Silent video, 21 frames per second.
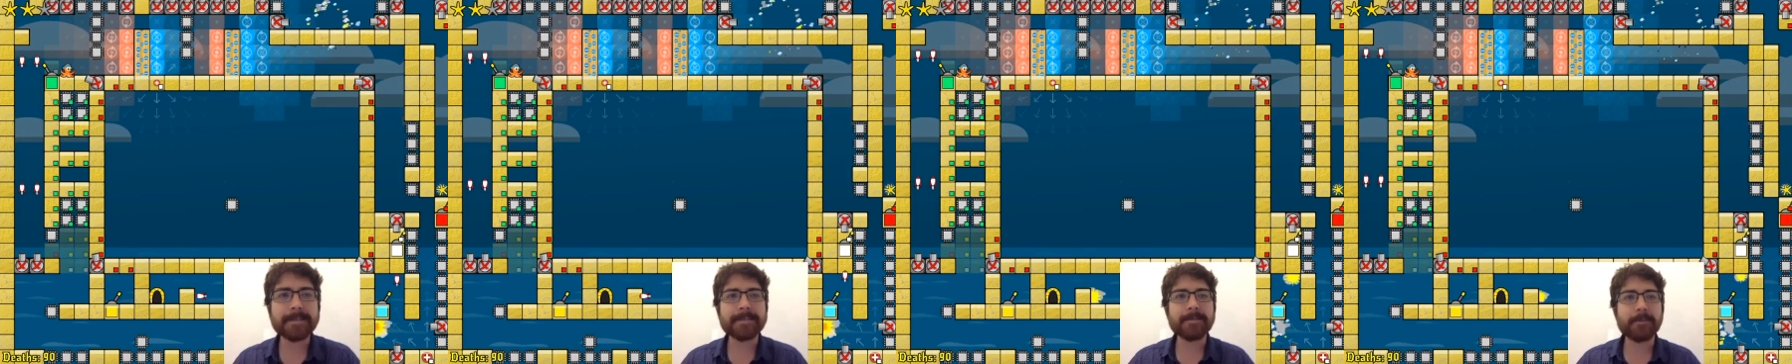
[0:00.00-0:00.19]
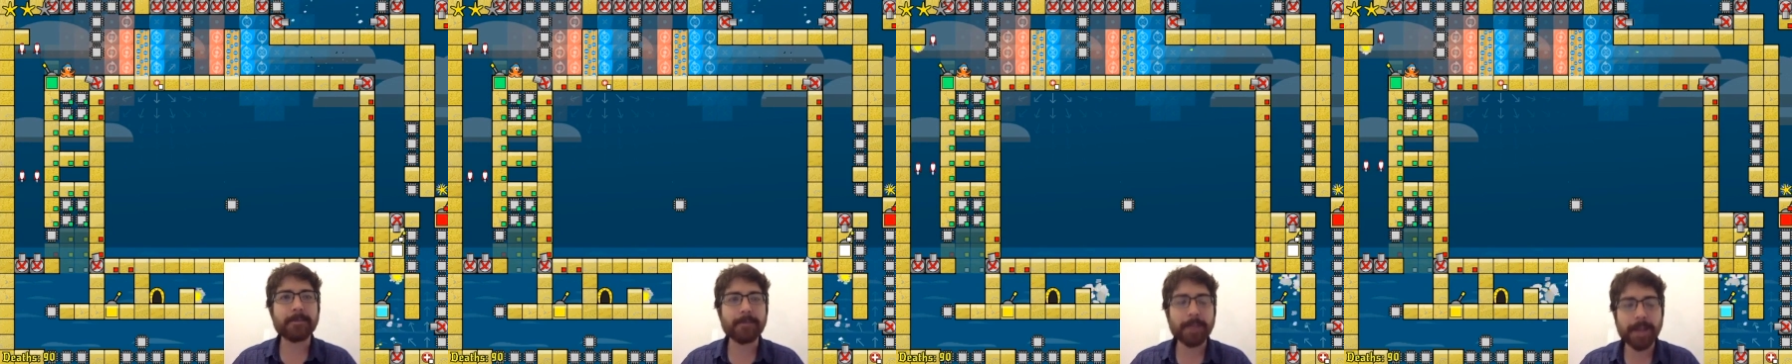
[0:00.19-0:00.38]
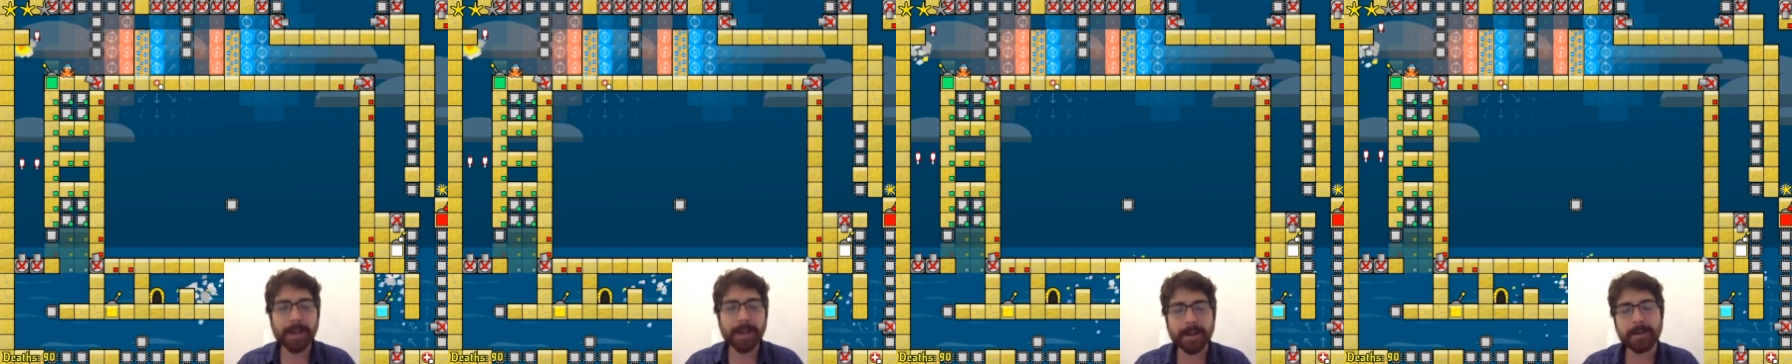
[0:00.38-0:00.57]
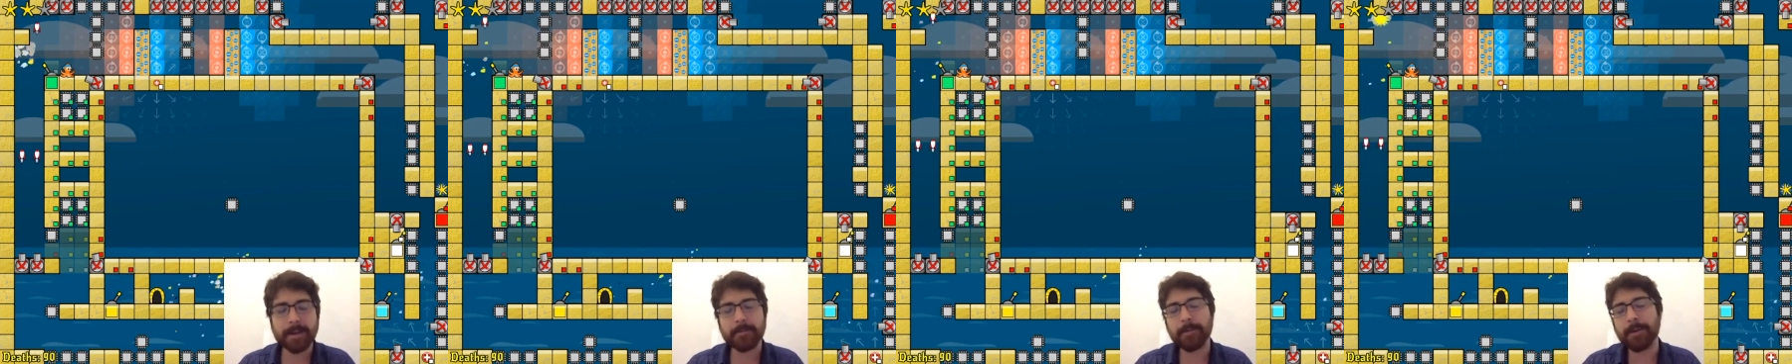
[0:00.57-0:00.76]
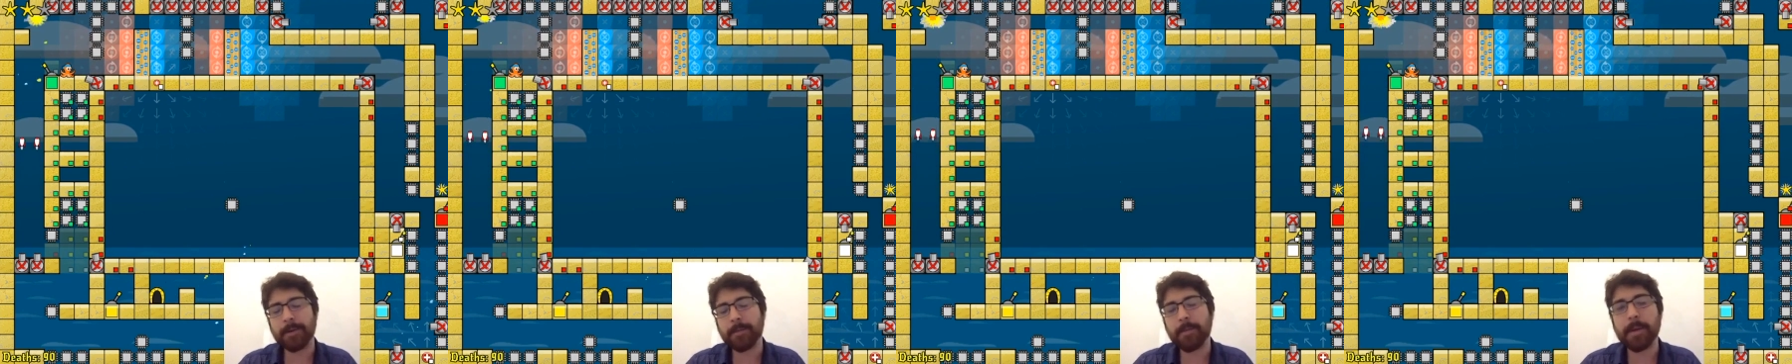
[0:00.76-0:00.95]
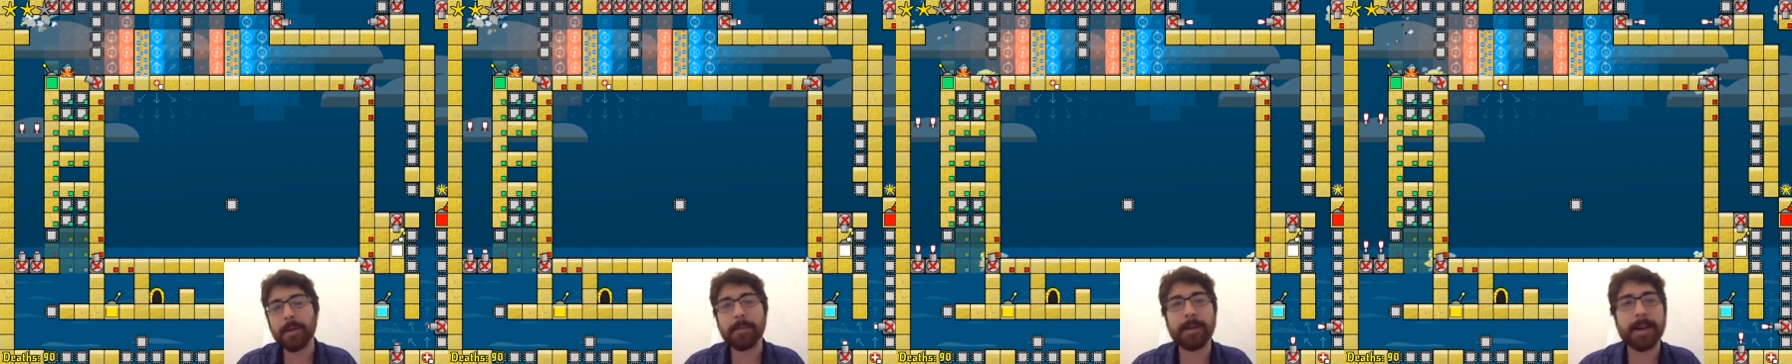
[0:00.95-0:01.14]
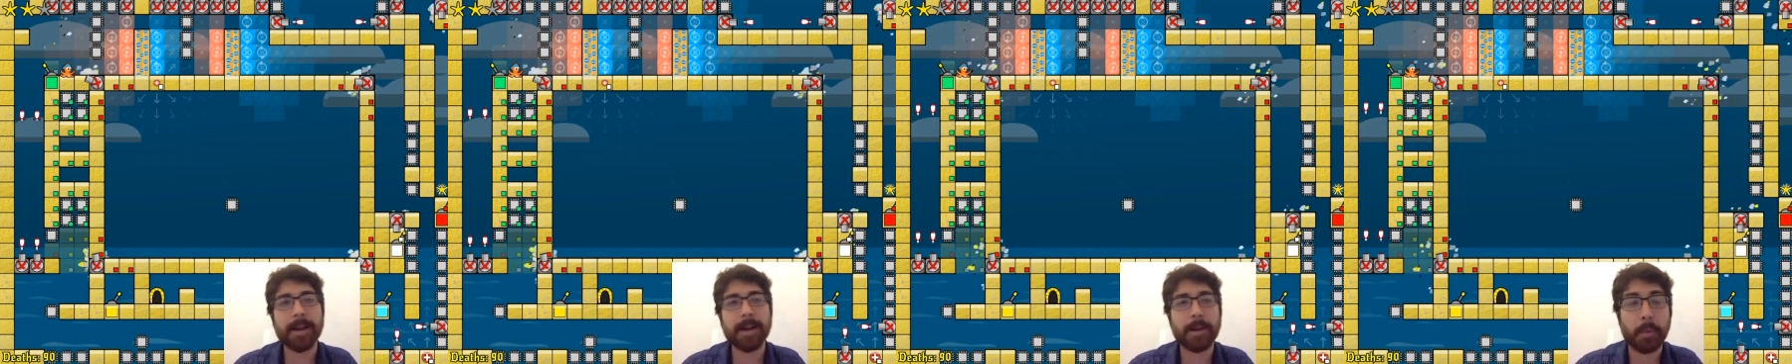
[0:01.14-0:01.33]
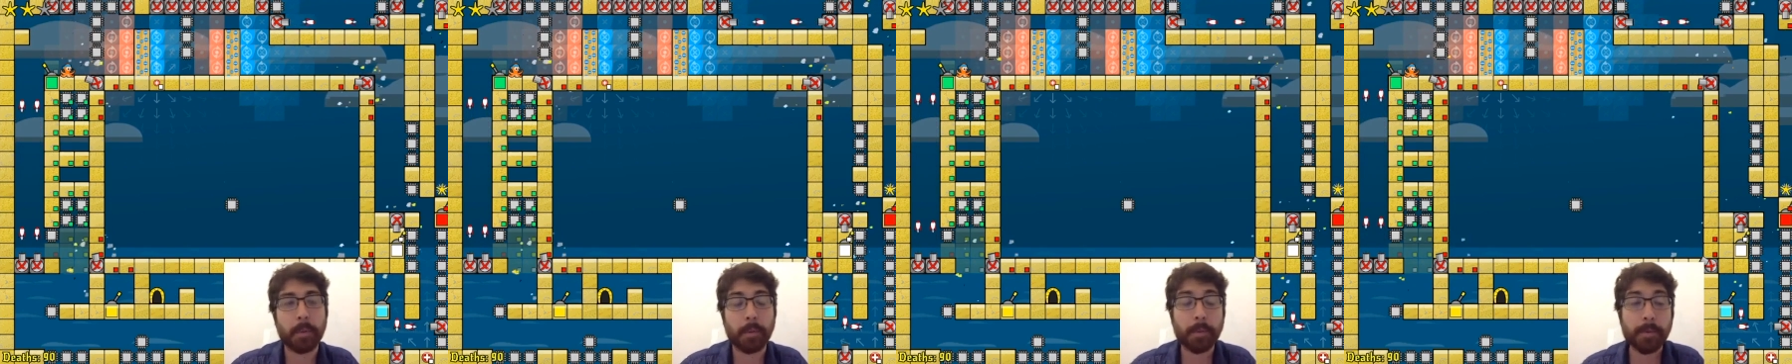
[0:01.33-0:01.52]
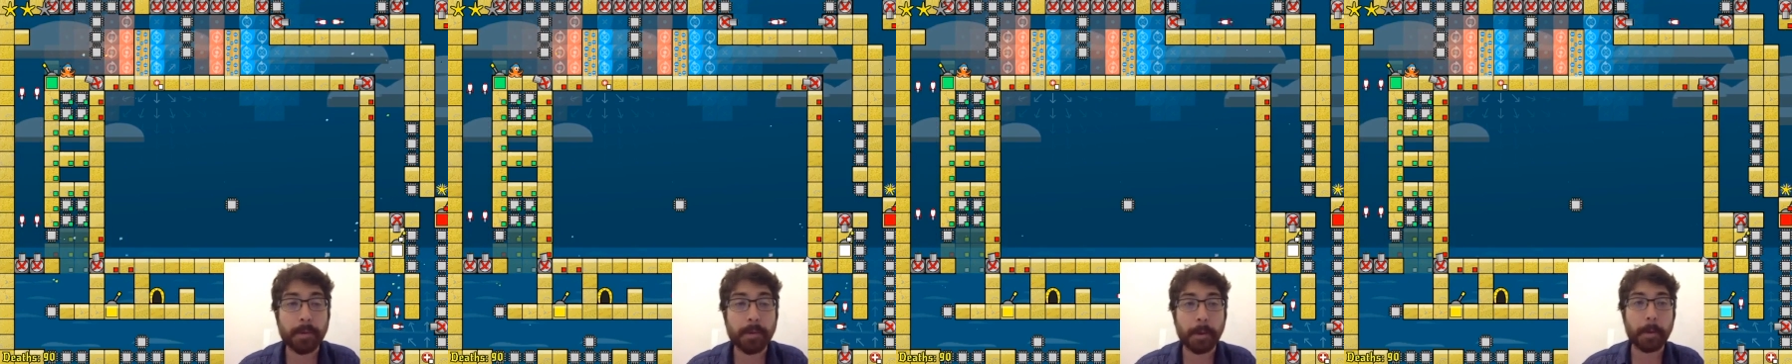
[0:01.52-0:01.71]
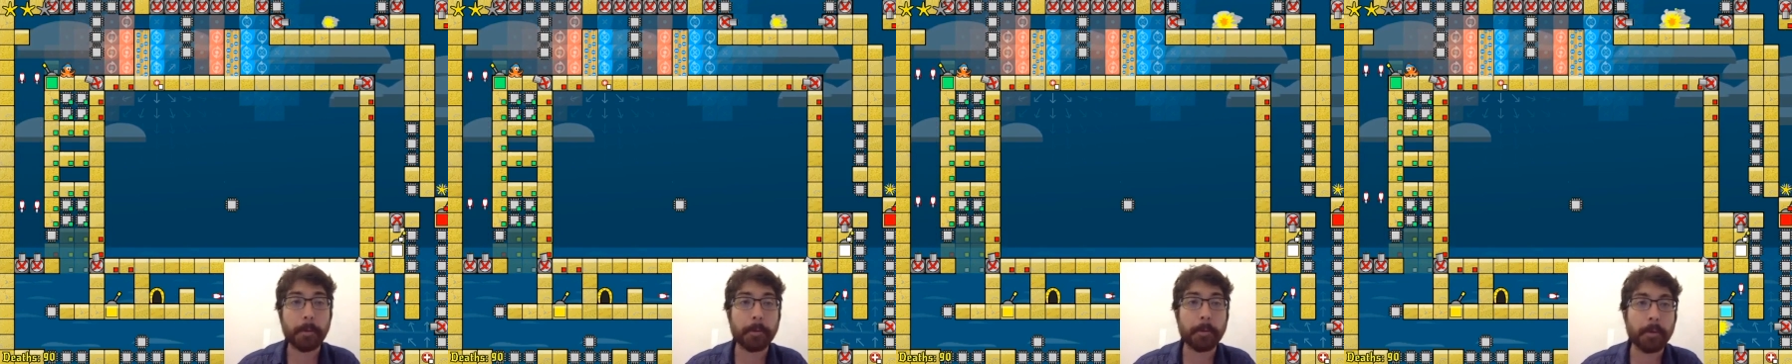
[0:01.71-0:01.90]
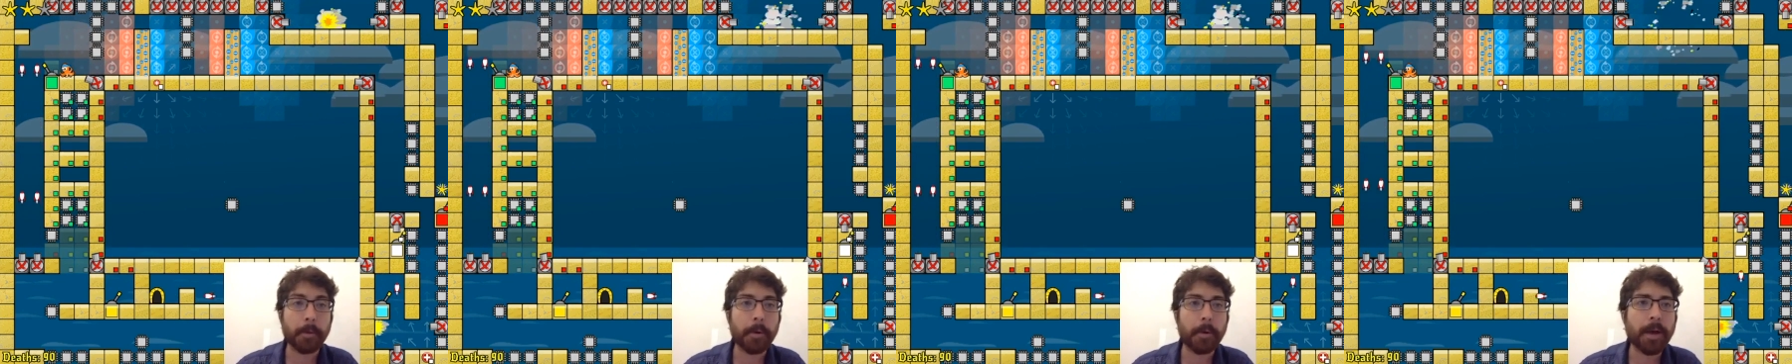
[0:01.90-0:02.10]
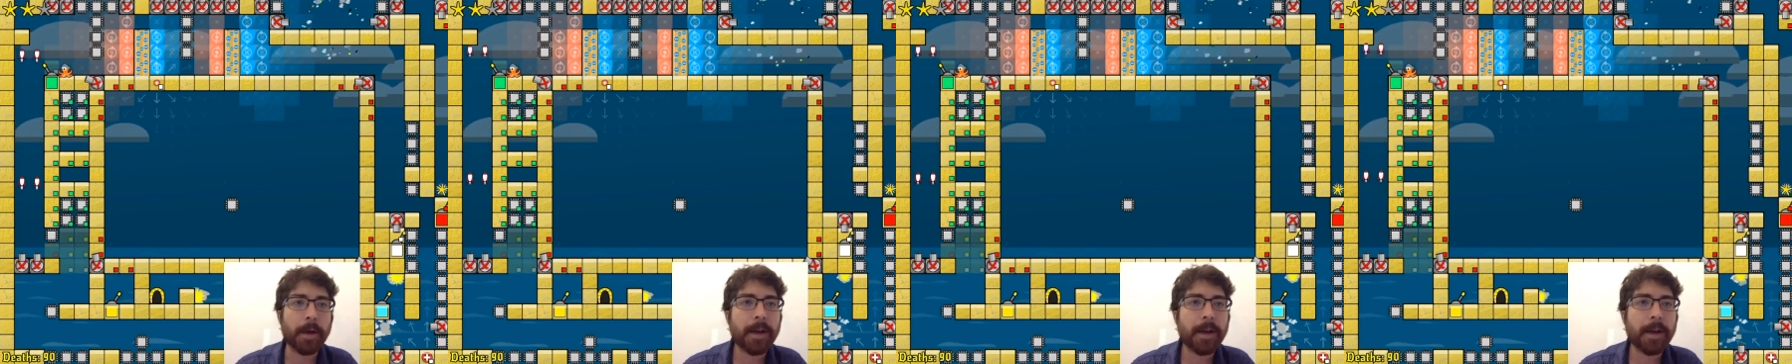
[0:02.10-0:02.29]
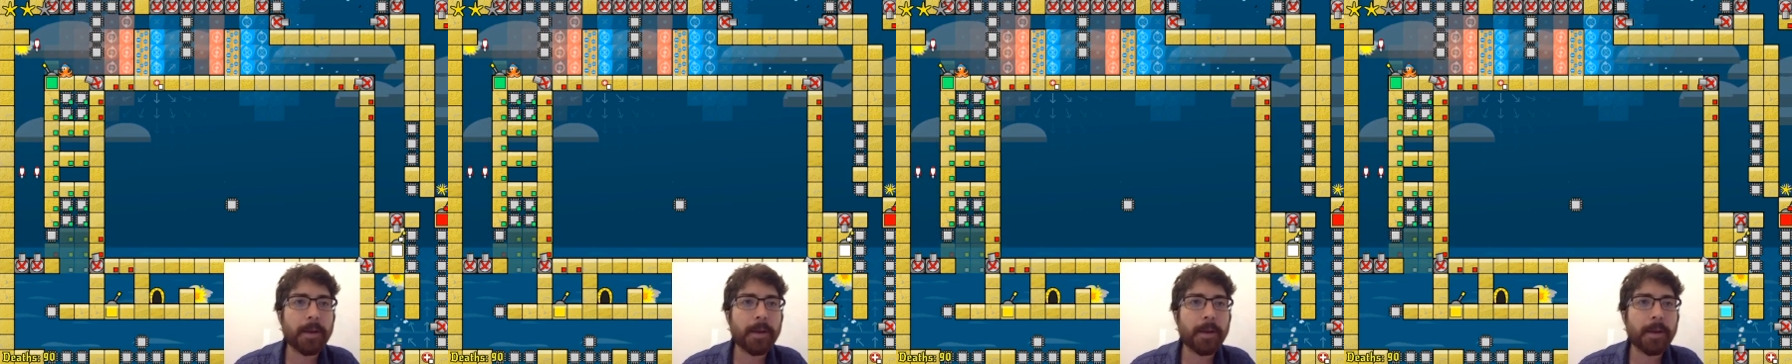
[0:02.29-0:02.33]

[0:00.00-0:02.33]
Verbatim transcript: So, like, well, maybe not on purpose. I don't know.